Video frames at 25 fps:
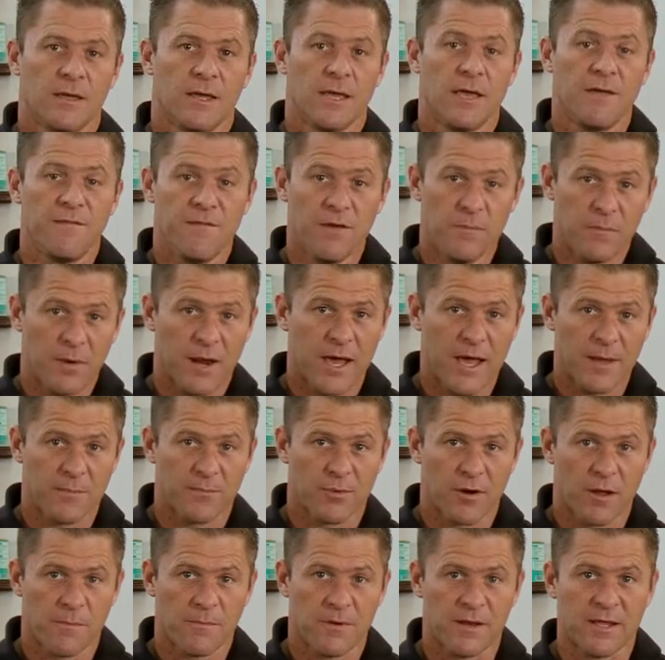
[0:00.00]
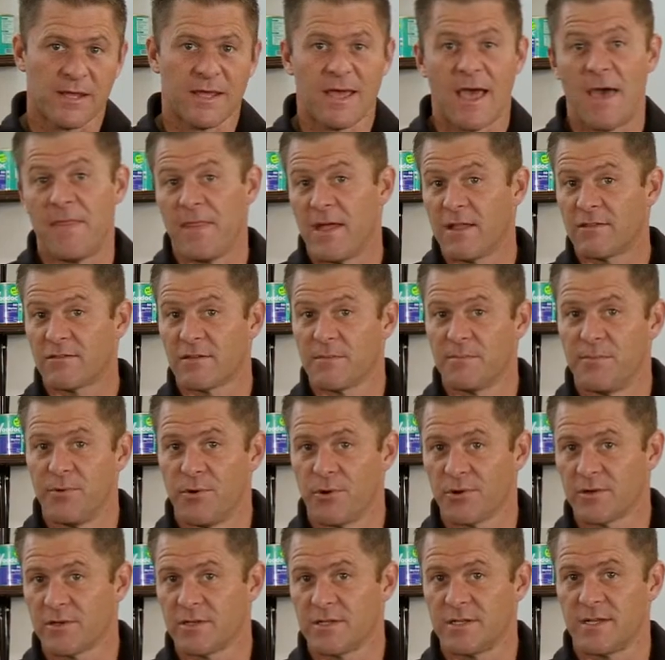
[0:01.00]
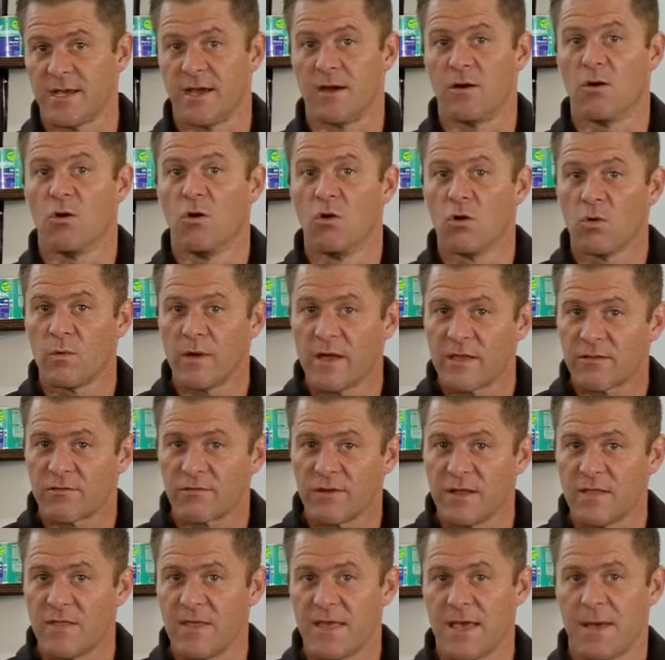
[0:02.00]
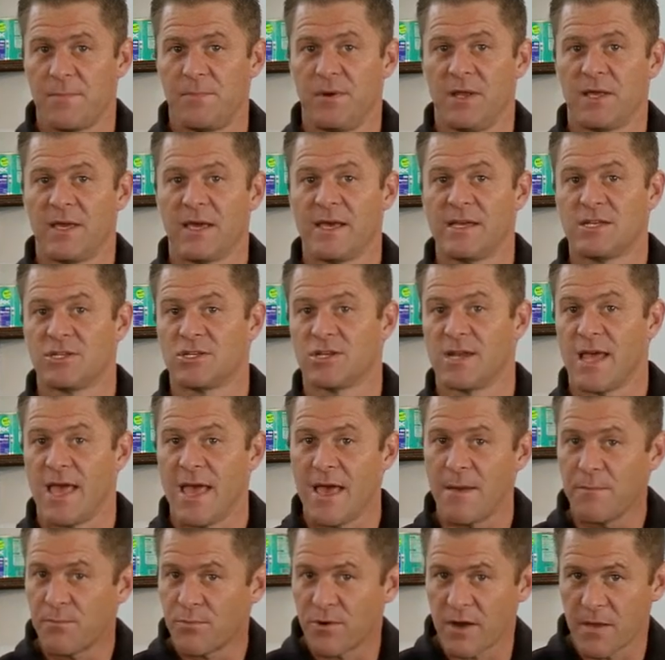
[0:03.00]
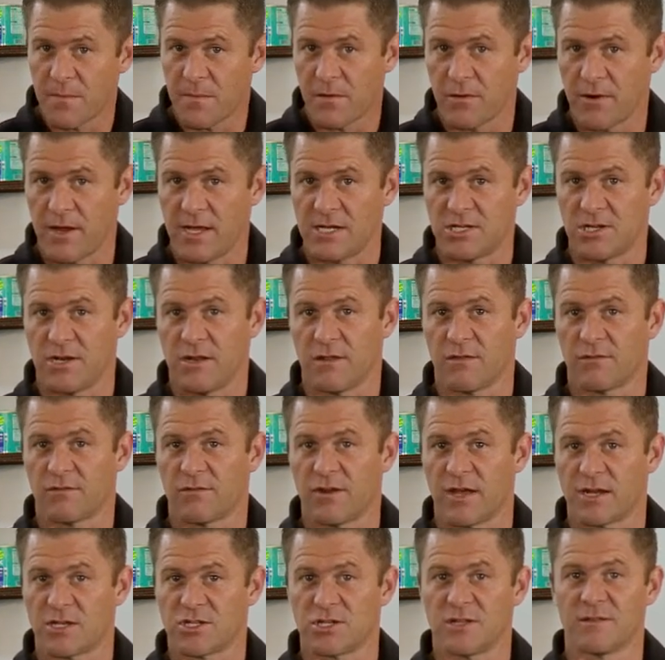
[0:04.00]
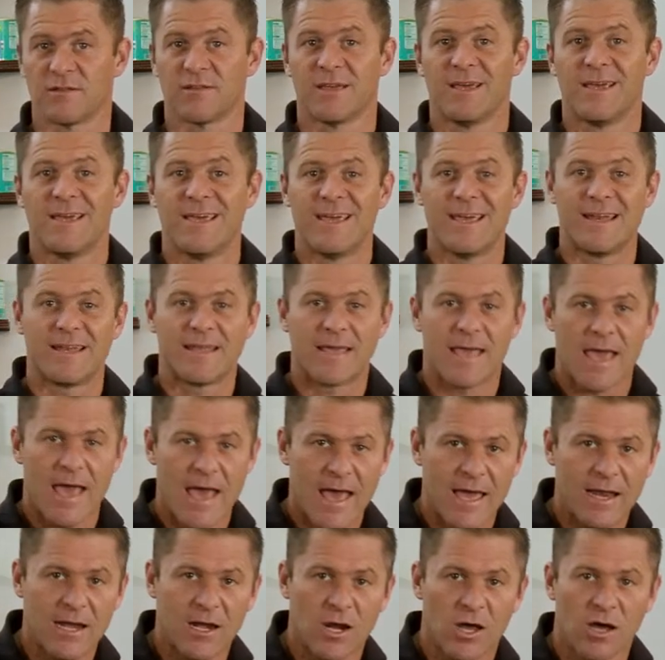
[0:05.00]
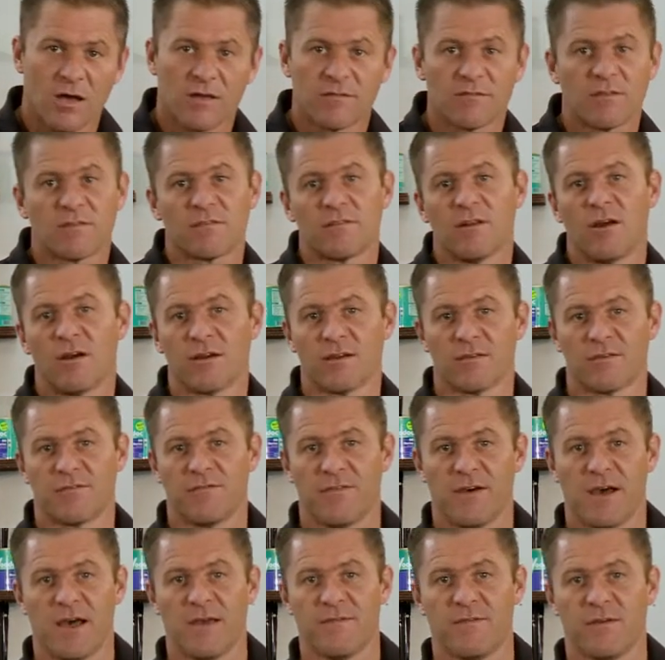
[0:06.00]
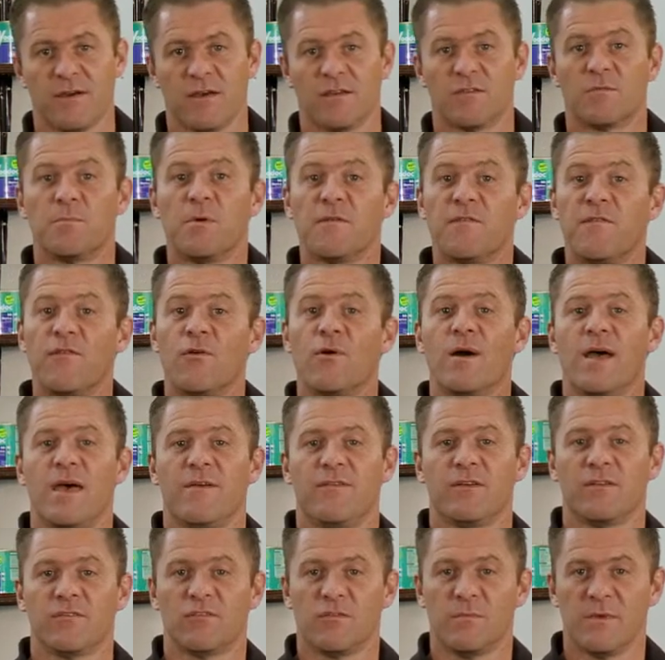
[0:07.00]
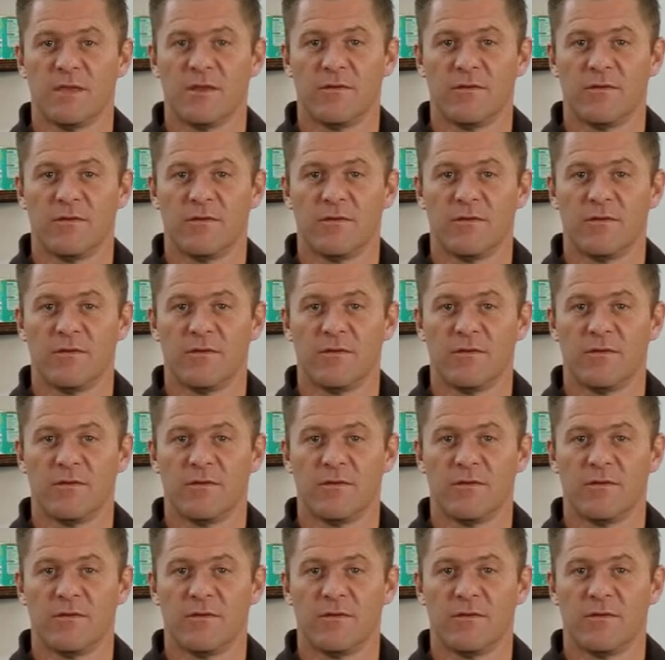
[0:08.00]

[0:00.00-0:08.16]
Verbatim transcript: If applied properly, and that's important here, always read the application and preparation instructions. It can last as long as five years before having to be